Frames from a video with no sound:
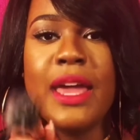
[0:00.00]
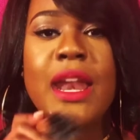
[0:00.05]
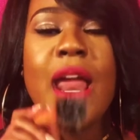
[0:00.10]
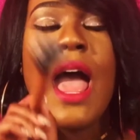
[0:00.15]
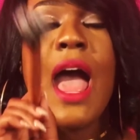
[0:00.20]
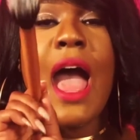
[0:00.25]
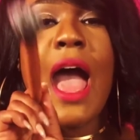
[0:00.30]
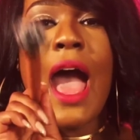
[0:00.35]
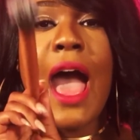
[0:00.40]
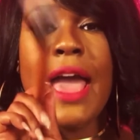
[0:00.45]

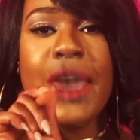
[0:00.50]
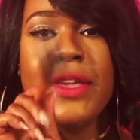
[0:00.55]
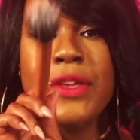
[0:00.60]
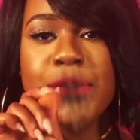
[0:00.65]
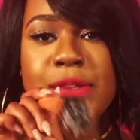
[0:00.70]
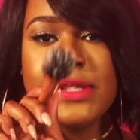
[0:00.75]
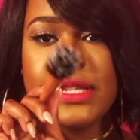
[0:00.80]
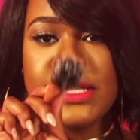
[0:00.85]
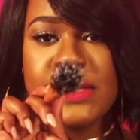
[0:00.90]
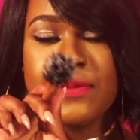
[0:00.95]
But
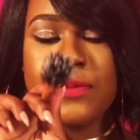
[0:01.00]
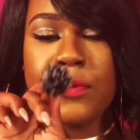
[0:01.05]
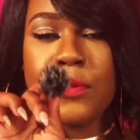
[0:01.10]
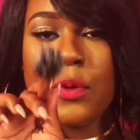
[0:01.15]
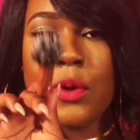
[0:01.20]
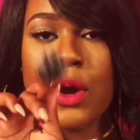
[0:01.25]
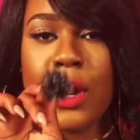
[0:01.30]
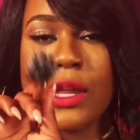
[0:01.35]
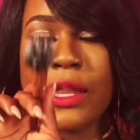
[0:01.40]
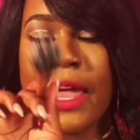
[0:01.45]
I use
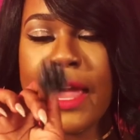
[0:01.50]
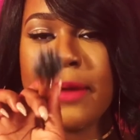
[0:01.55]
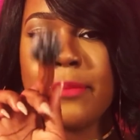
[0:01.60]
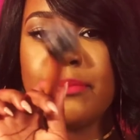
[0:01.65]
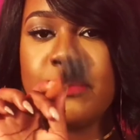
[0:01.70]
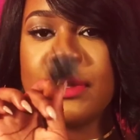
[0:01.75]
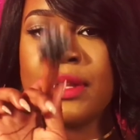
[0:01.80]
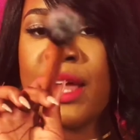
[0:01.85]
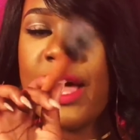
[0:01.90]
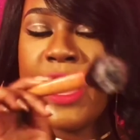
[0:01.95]
this for
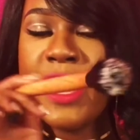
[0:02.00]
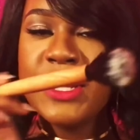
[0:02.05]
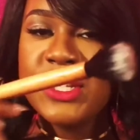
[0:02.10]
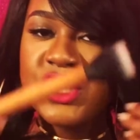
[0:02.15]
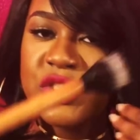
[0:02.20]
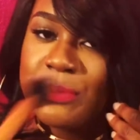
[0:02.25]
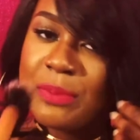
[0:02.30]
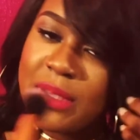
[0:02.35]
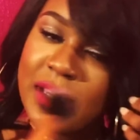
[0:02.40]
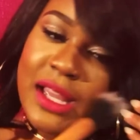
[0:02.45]
like
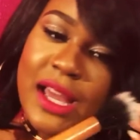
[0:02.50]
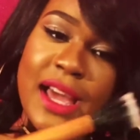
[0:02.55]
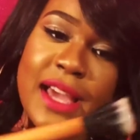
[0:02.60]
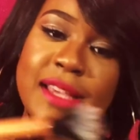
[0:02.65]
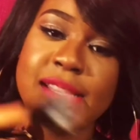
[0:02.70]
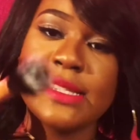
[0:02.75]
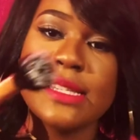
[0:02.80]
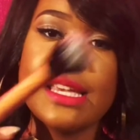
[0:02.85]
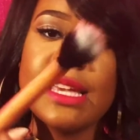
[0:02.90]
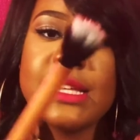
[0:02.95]
blush
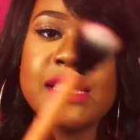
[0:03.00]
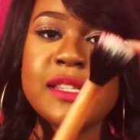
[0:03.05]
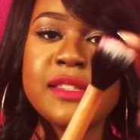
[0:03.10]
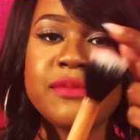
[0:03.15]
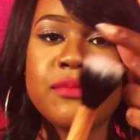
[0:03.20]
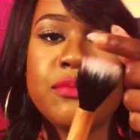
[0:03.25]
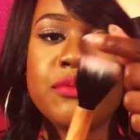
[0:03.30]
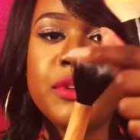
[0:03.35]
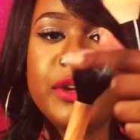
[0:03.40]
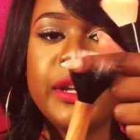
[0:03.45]
because
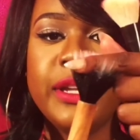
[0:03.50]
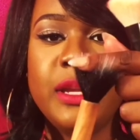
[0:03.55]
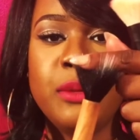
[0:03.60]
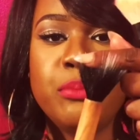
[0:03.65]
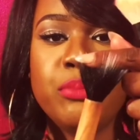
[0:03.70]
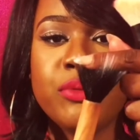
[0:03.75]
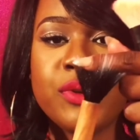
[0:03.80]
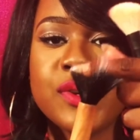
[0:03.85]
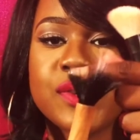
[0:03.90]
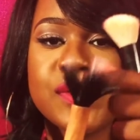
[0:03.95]
it's
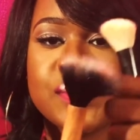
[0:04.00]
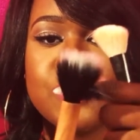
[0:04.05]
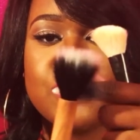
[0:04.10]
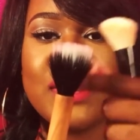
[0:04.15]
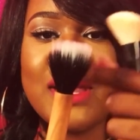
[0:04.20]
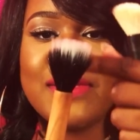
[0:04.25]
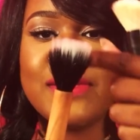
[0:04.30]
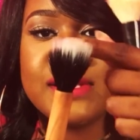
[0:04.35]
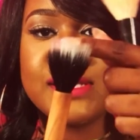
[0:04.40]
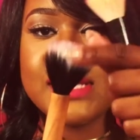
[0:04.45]
really
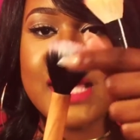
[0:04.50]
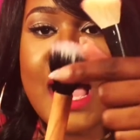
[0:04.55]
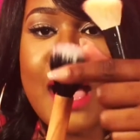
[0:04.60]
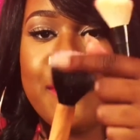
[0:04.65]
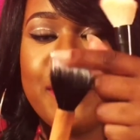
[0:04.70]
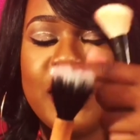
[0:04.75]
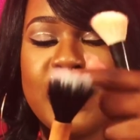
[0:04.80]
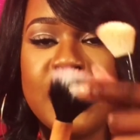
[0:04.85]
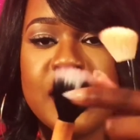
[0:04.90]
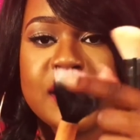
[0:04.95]
bristled at the
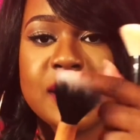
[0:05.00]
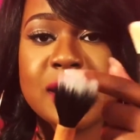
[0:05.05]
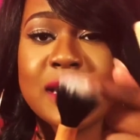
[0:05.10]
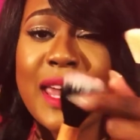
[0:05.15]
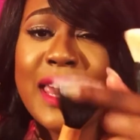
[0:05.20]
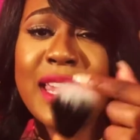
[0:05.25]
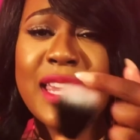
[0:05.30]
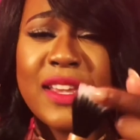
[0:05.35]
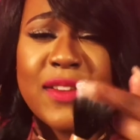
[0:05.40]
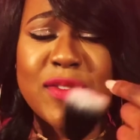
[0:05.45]
top and
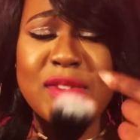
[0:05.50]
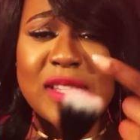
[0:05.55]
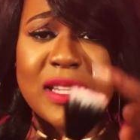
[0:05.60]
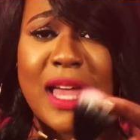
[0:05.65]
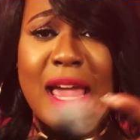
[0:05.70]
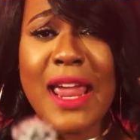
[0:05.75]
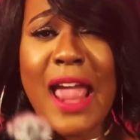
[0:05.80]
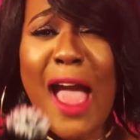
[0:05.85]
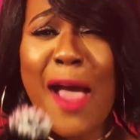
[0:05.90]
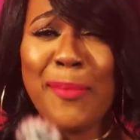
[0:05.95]
it's like
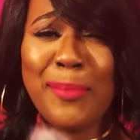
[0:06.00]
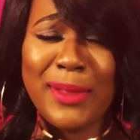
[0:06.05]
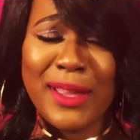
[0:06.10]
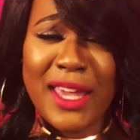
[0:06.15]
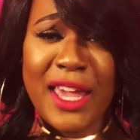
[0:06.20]
gives light